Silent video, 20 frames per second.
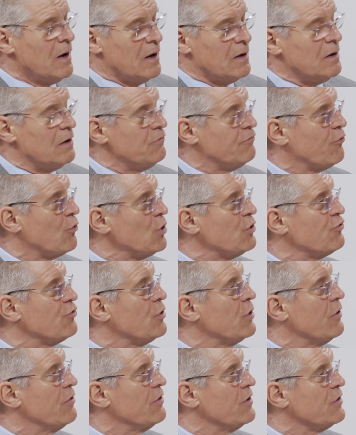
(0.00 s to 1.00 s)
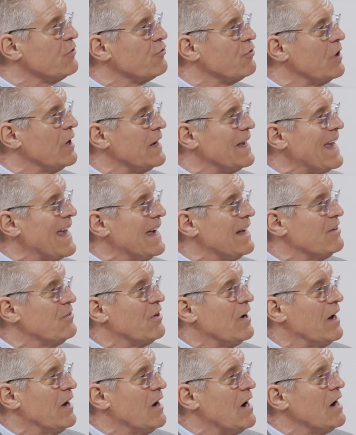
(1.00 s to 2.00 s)
and unfortunately things like
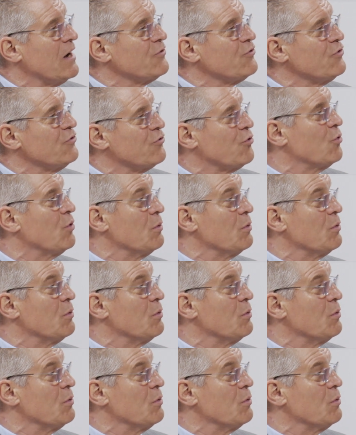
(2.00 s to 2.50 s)
antioxidants